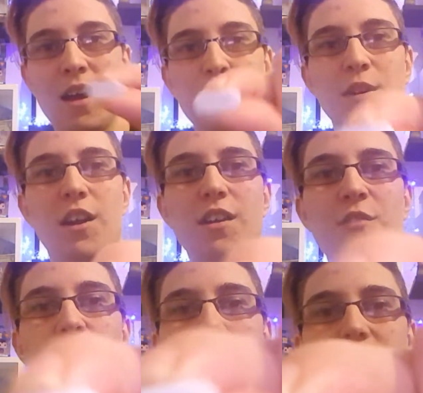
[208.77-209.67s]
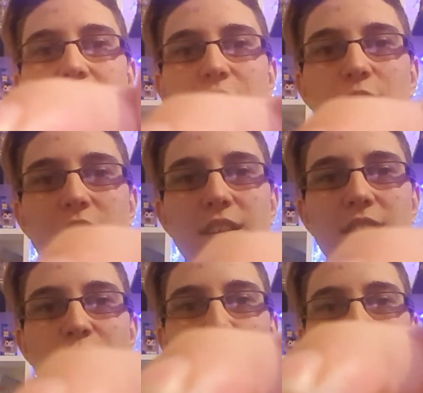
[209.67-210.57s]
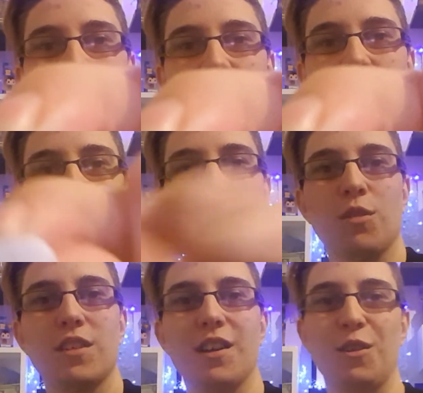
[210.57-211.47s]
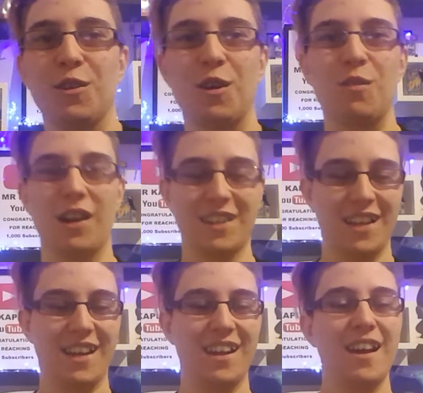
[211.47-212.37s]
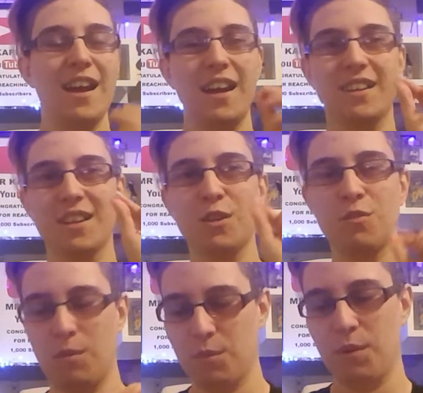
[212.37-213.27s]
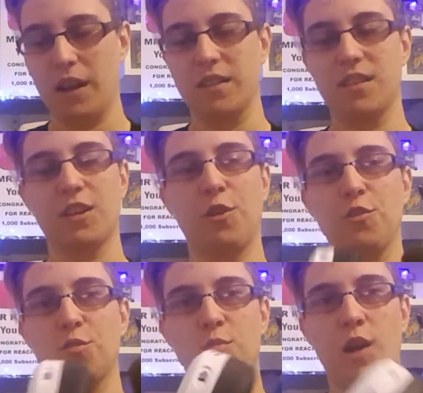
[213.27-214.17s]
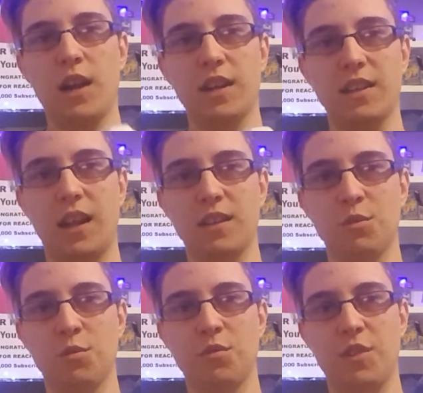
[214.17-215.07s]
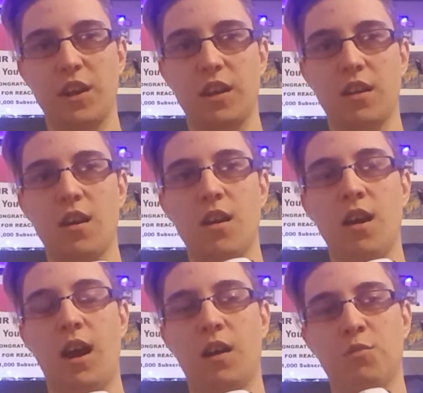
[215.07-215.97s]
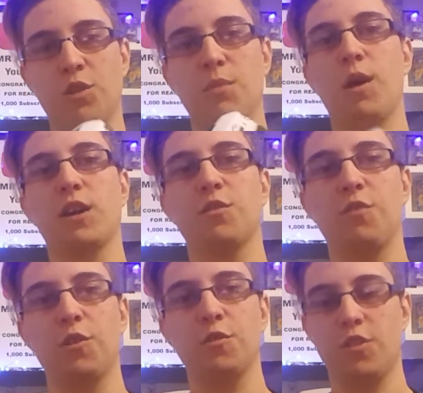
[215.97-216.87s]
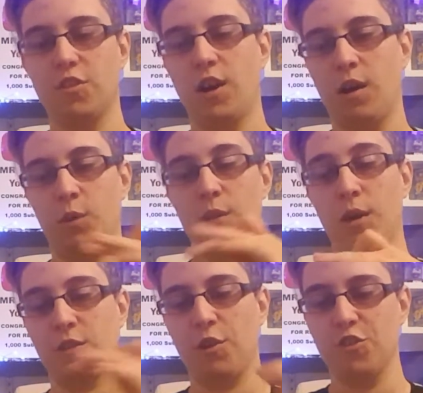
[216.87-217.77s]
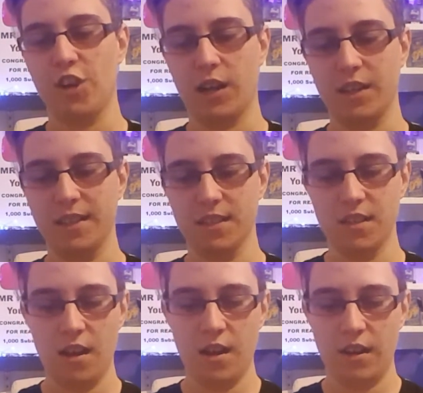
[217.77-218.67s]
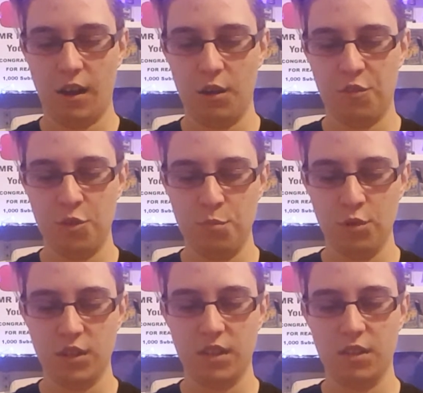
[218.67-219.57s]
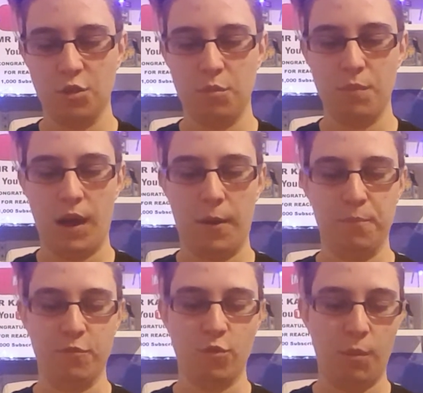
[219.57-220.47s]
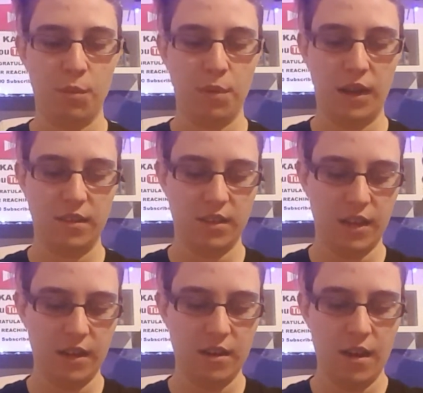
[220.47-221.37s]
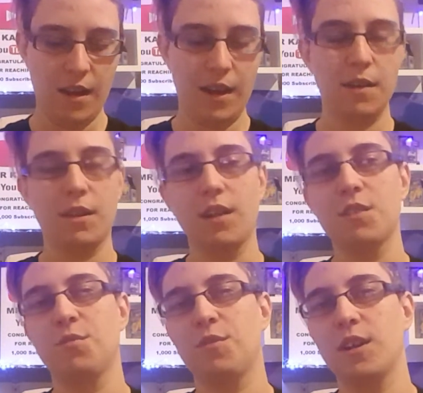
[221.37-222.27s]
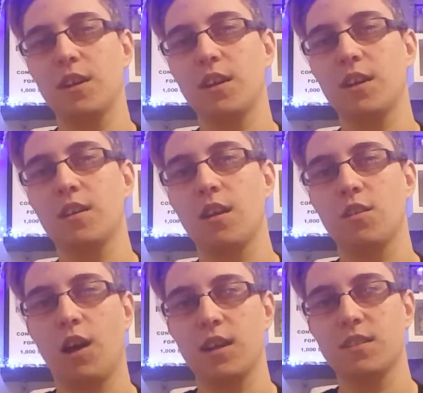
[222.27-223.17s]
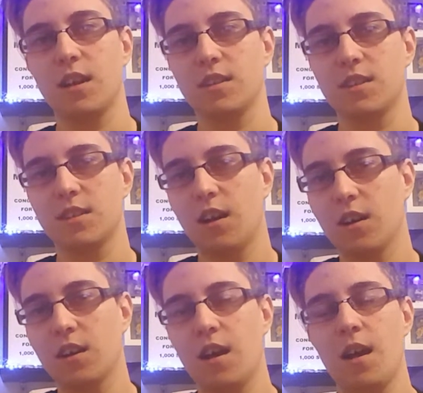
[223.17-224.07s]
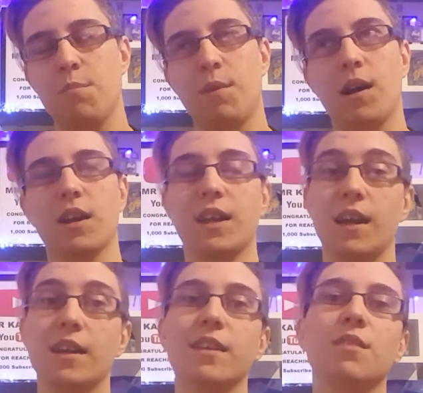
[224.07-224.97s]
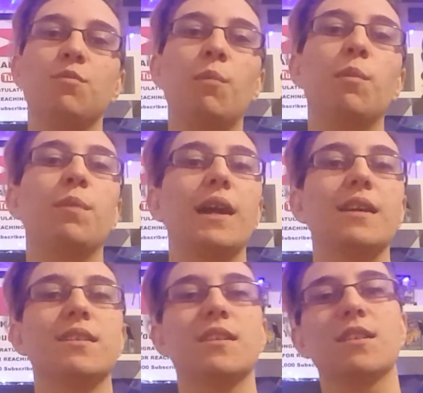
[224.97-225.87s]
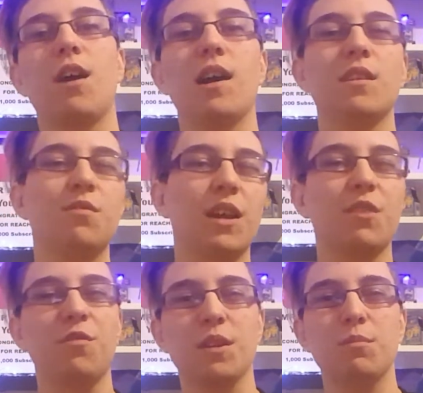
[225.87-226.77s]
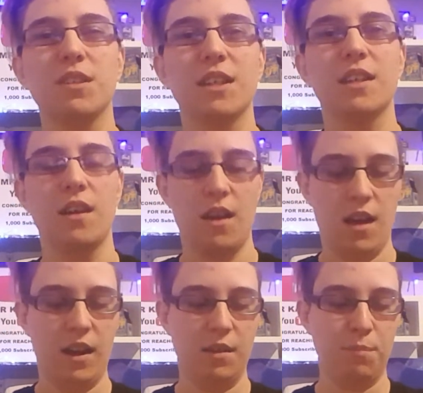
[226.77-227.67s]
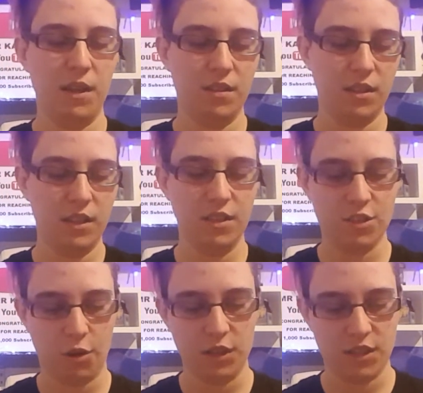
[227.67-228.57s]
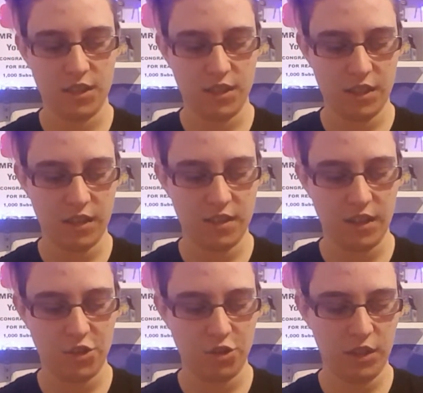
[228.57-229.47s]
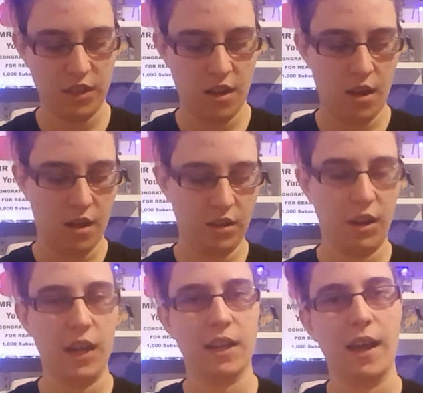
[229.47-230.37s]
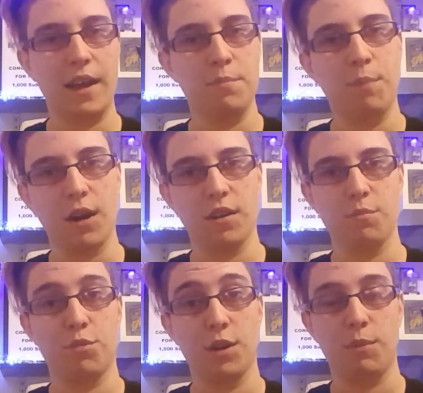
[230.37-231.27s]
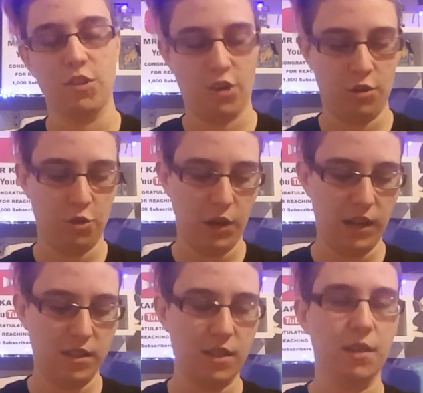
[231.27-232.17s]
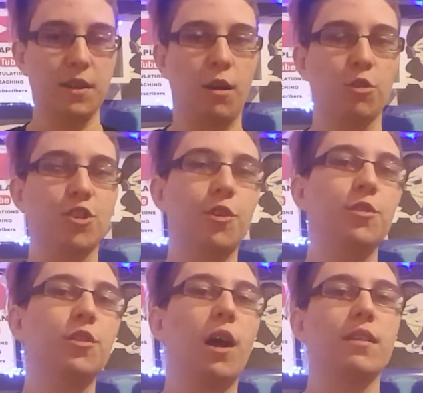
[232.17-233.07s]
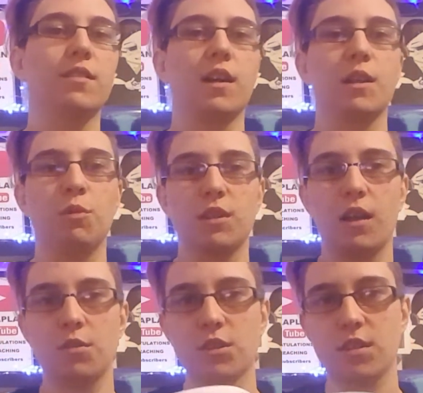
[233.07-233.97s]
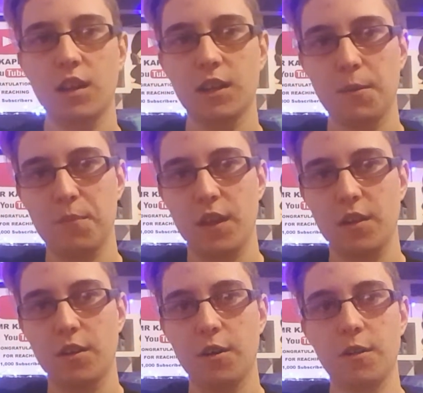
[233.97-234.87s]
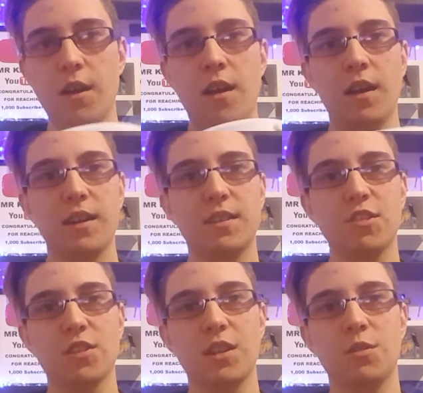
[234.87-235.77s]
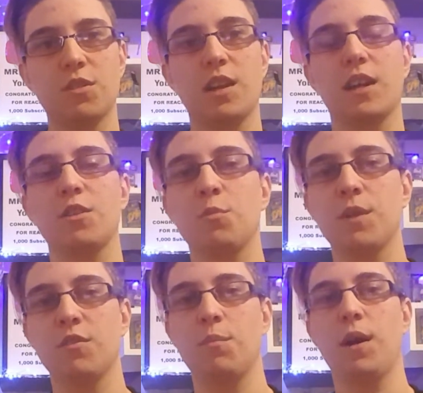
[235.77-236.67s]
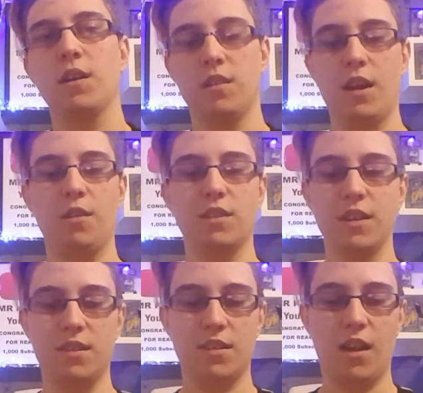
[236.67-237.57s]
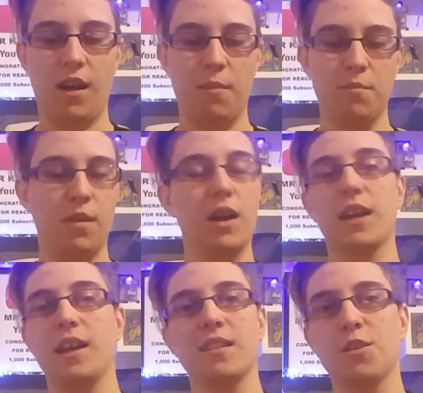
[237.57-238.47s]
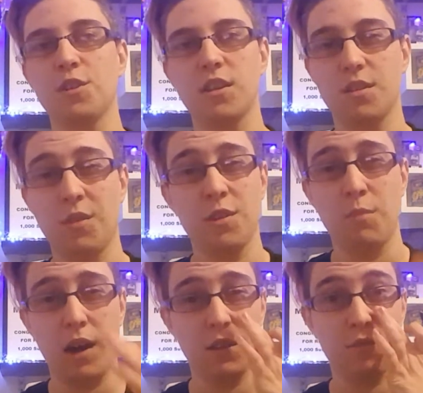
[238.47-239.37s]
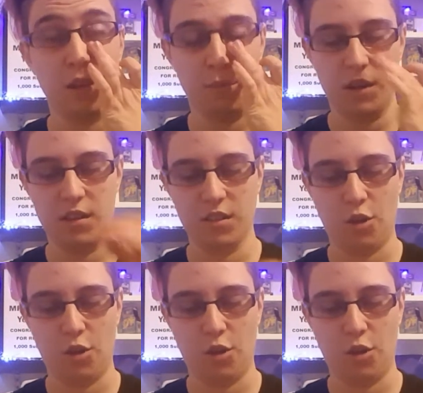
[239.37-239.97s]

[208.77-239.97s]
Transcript: But I don't know if you can see, you get this little piece of the Corsair logo right there. It's a little rubber piece that goes right in that little fitting for the microphone, where the microphone jack is. Now, if you put this little rubber piece in, it does fit in nice and snug. But again, it is a rubber piece. It's kind of like flimsy, and it basically is going to sit essentially like a button pretty much on your headset. Now I'll show you guys exactly what that looks like. There you go. It essentially looks like a little bit of a button. Now this, again, it's a very minor thing, but it is a